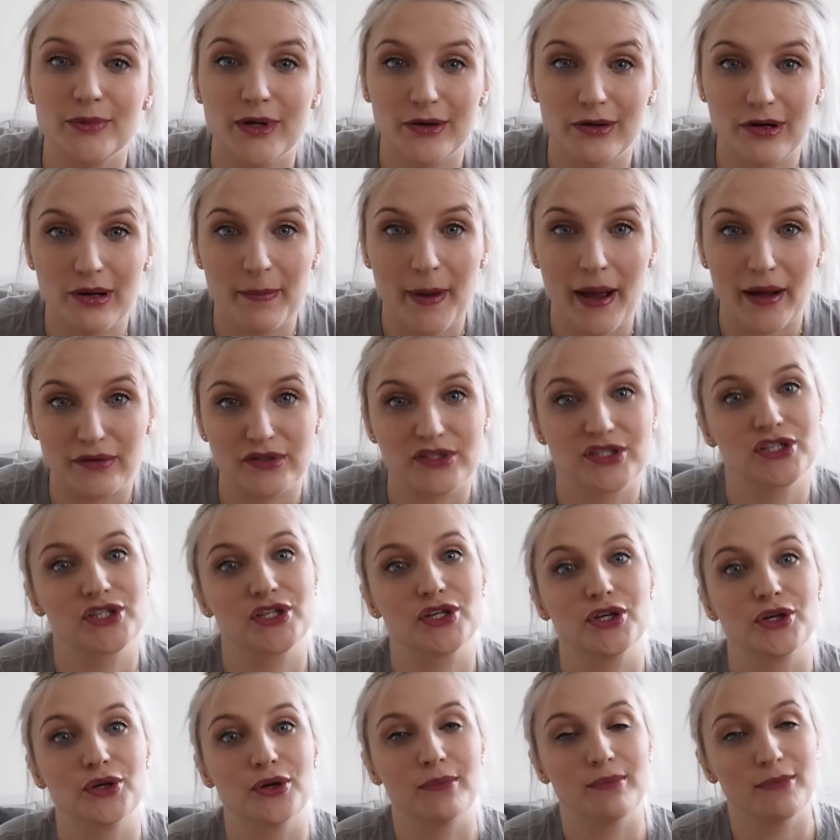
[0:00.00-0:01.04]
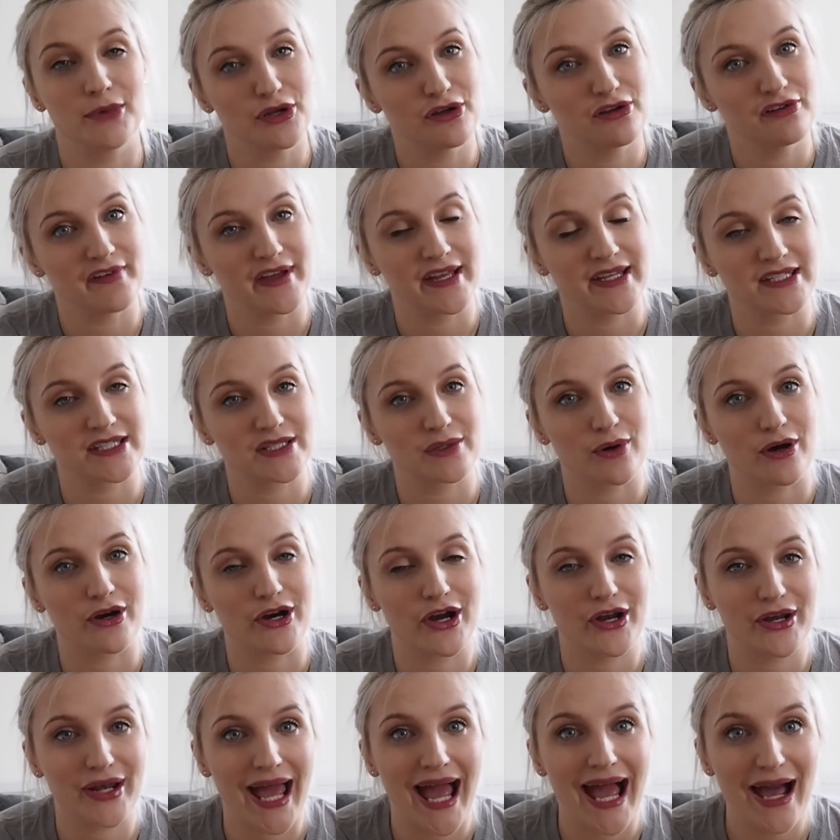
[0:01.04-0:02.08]
we were about to move into
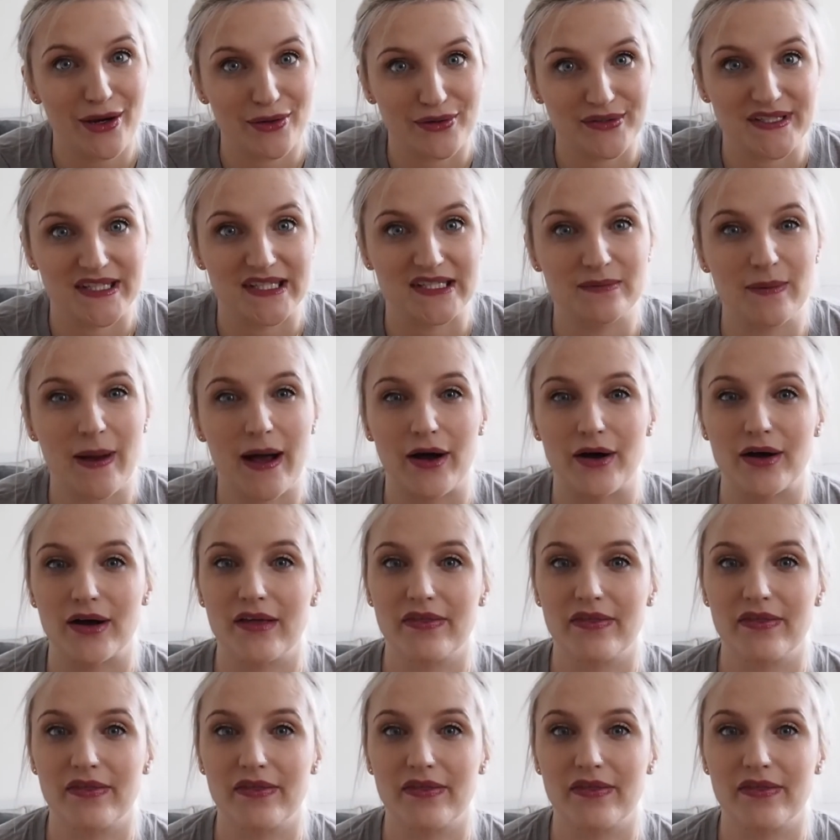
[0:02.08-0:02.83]
our own house as well.